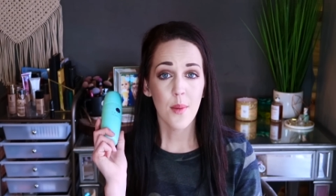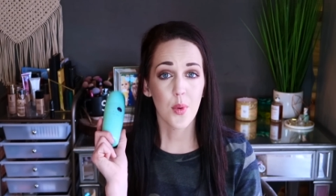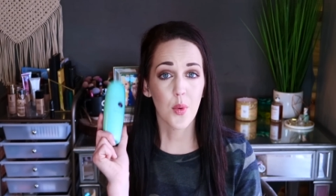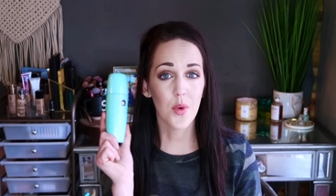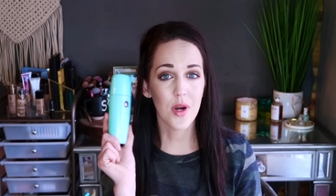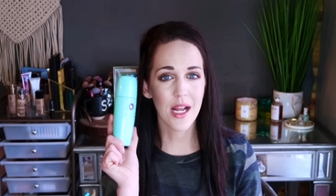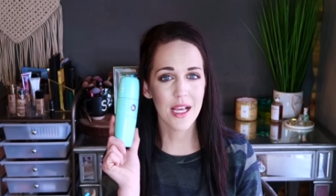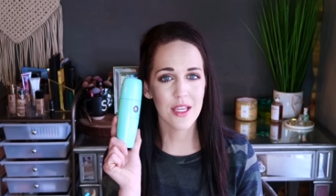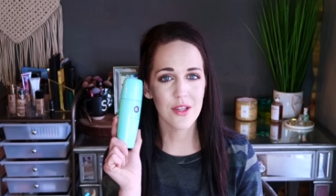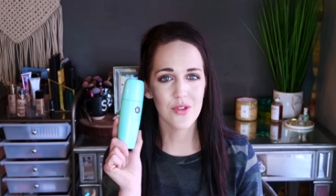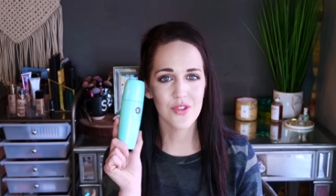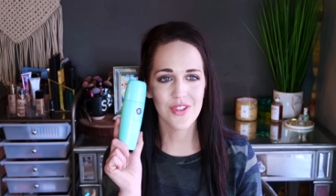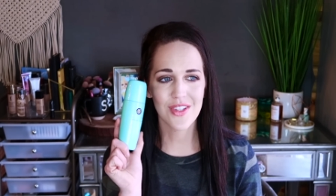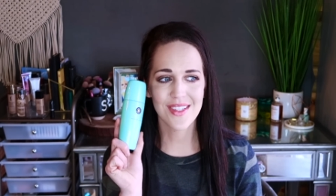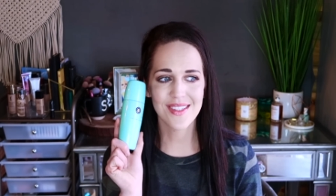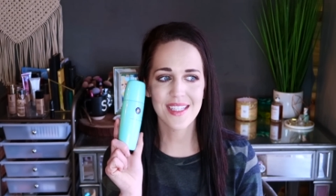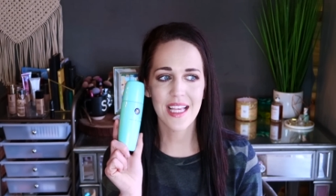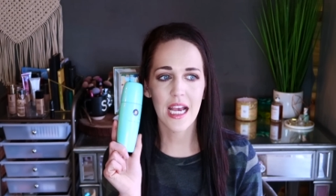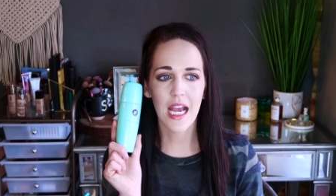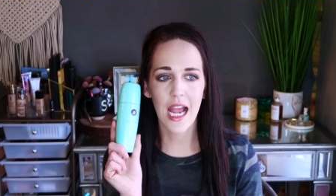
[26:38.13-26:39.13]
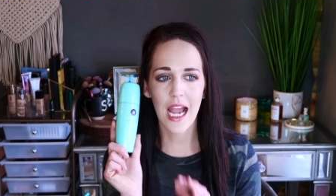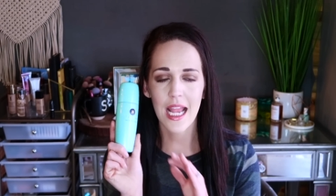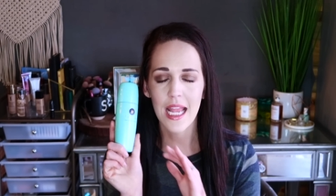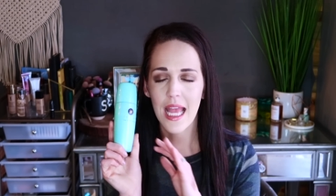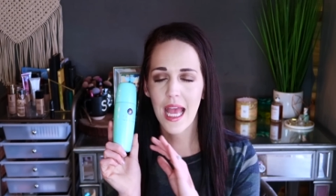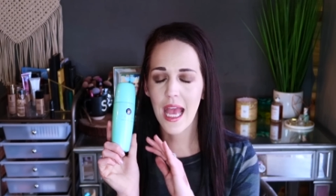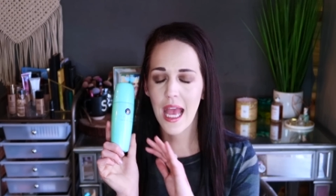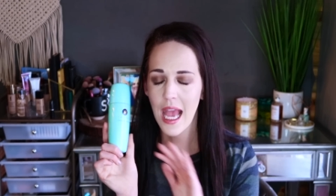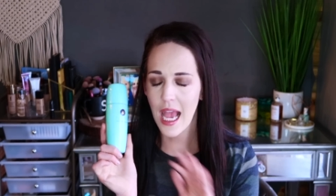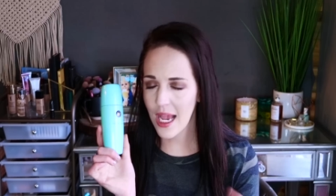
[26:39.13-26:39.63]
but when i use this
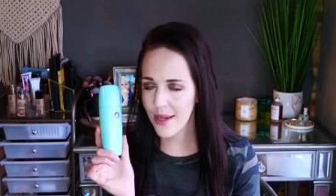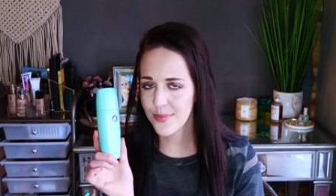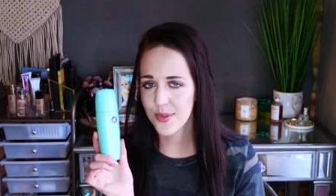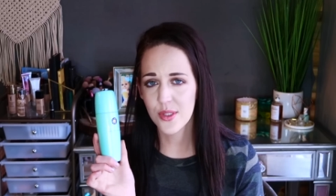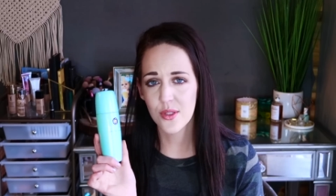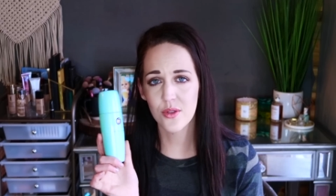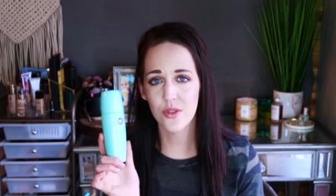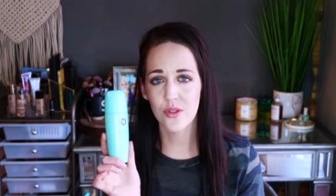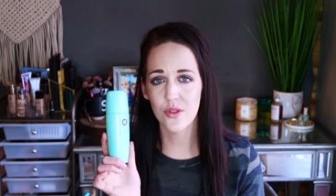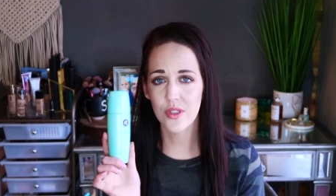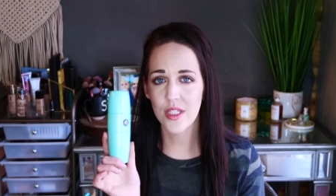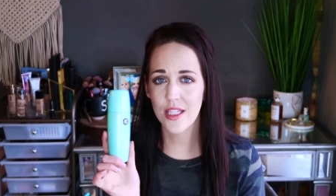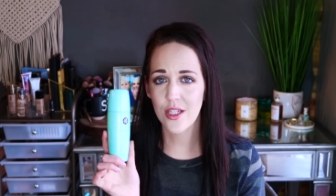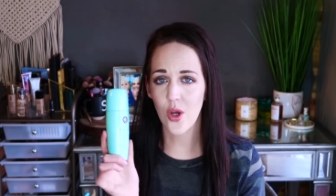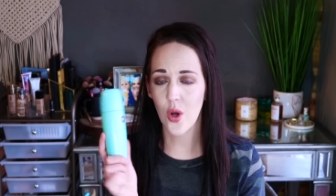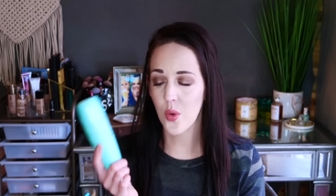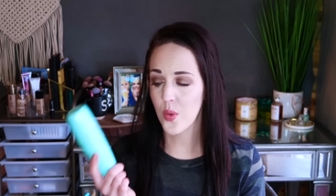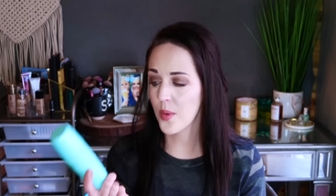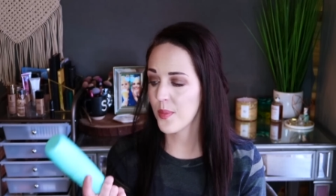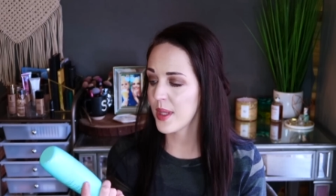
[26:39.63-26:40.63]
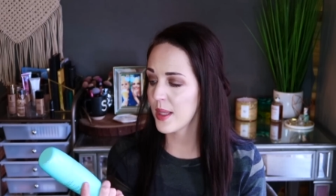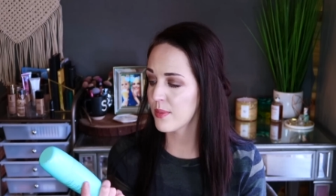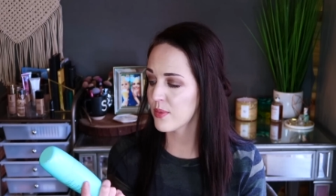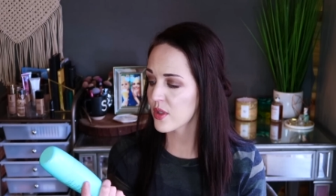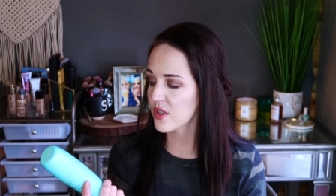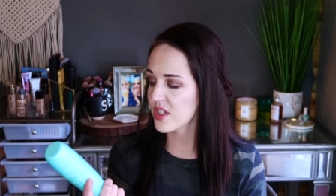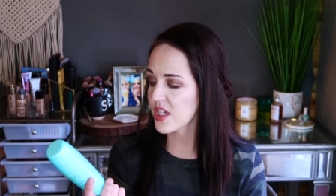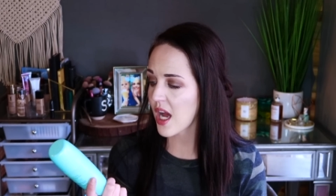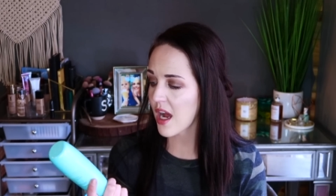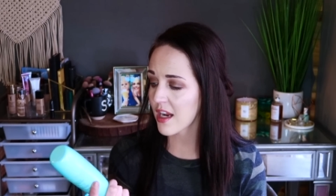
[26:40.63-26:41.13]
i absolutely know what
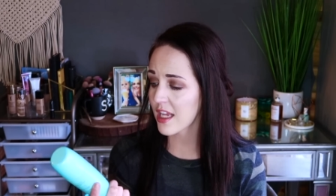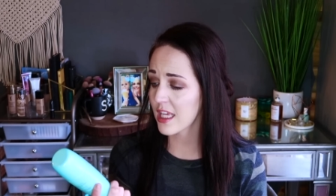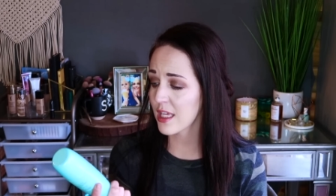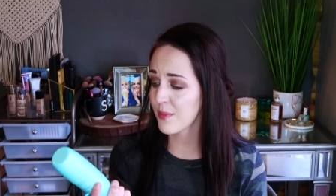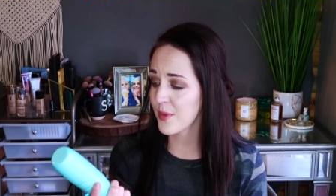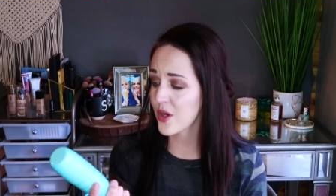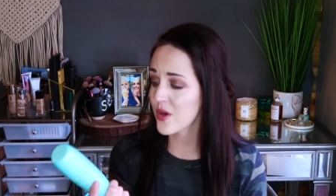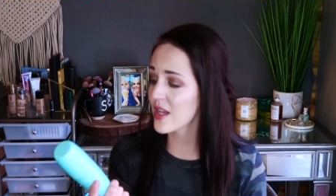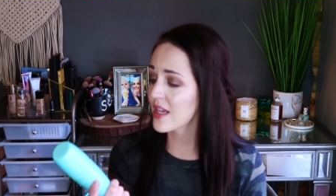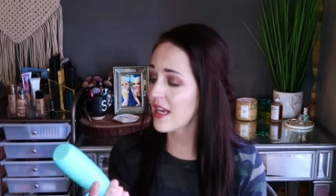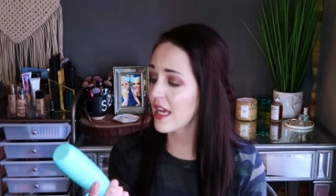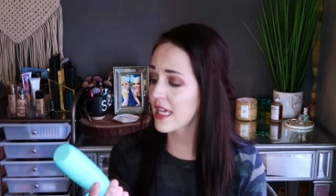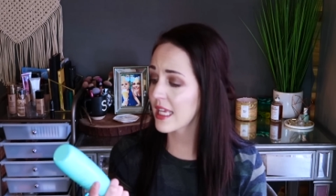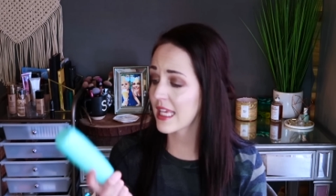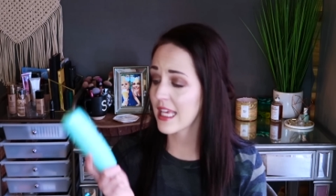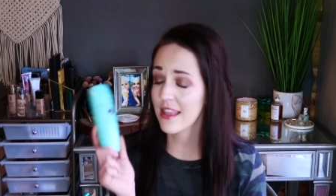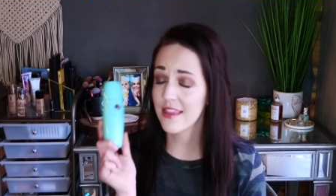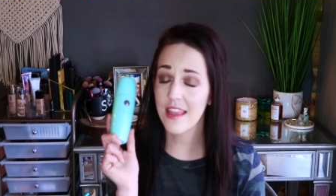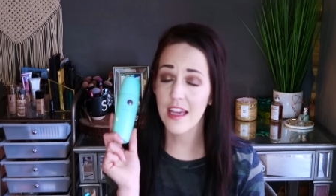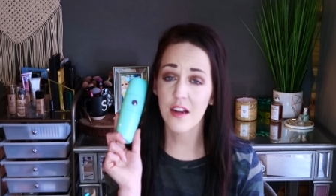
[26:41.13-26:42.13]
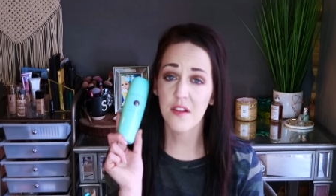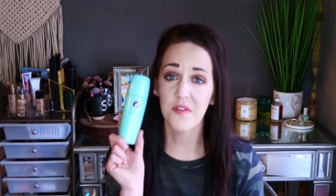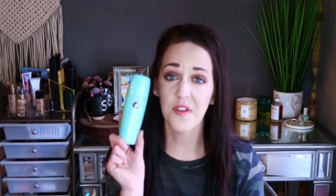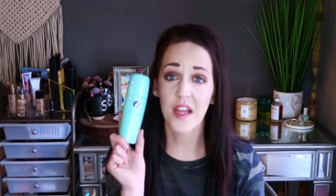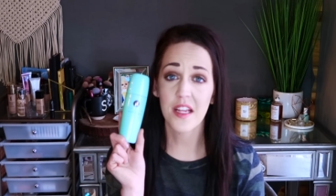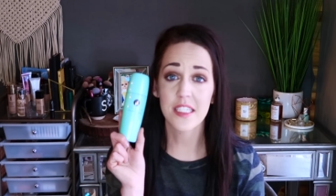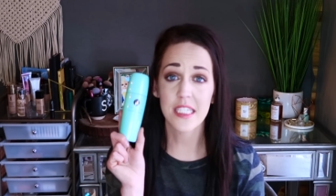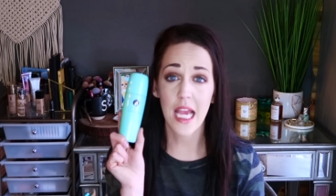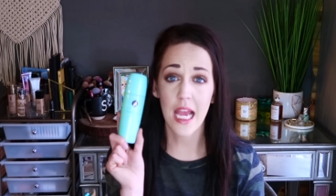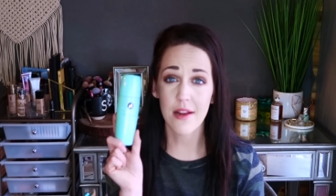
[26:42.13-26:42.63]
people are talking about and i get that
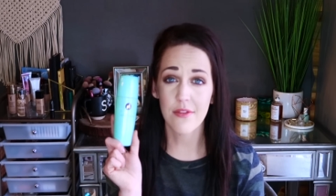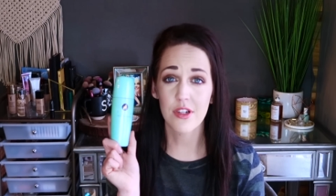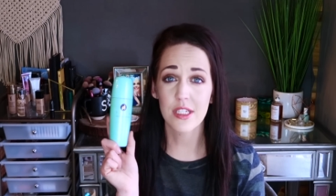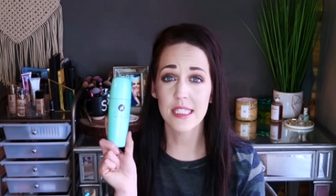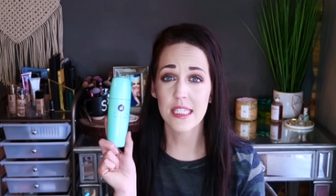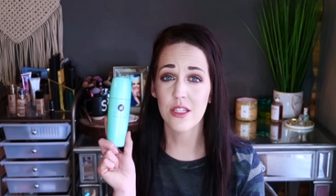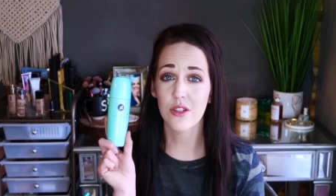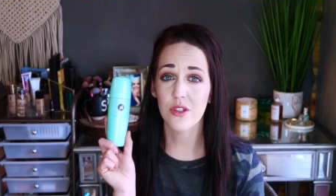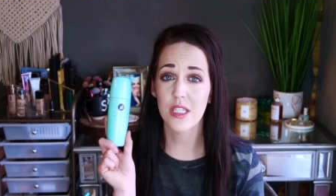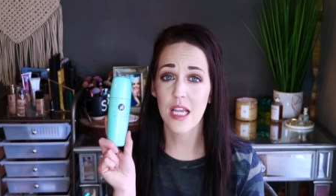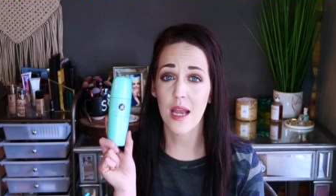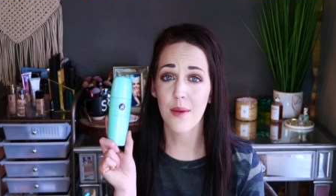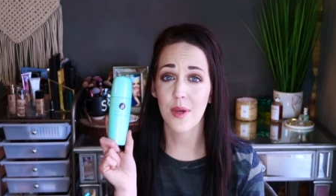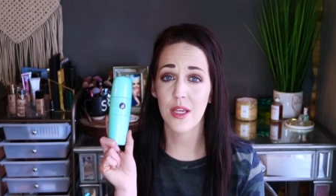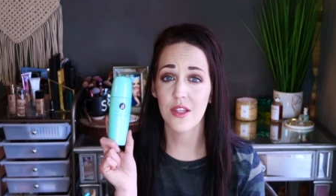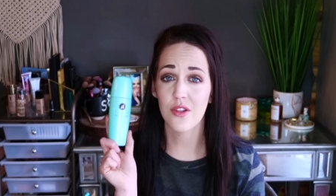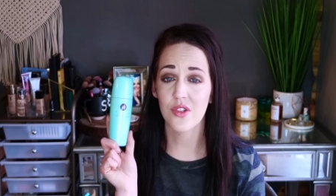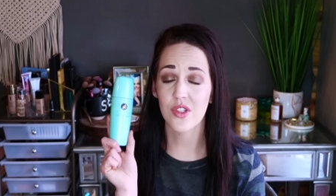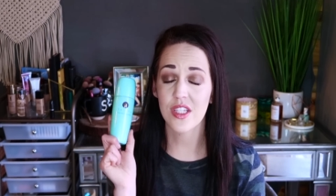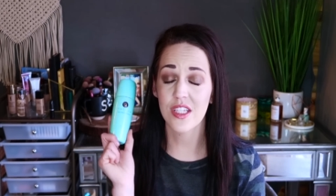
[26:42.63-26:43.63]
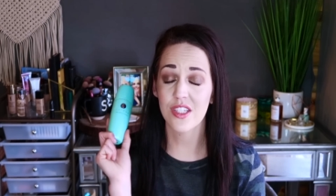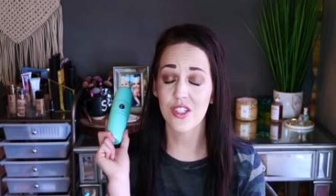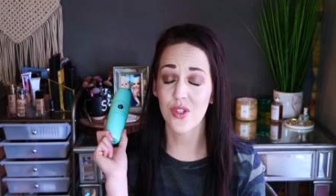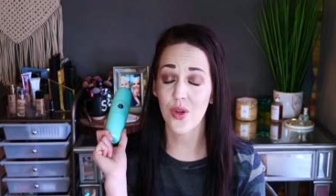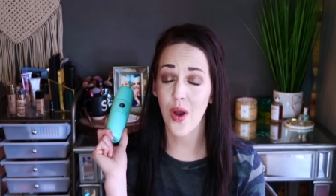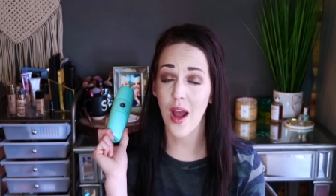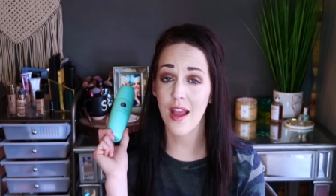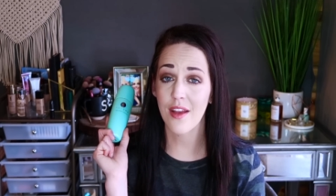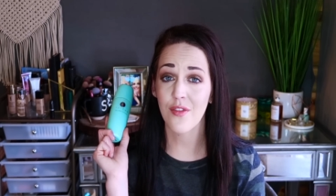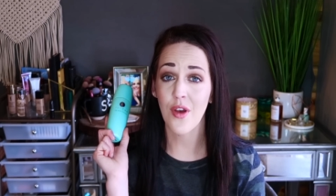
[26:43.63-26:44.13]
effect every single time i use this
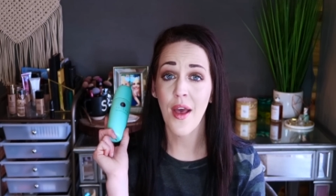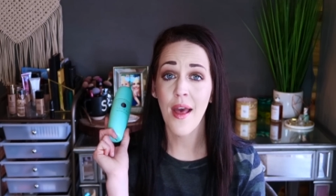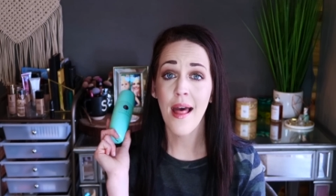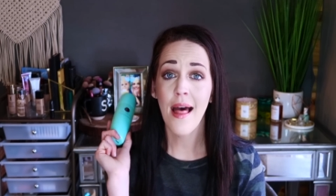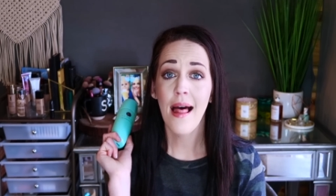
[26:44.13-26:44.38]
so i've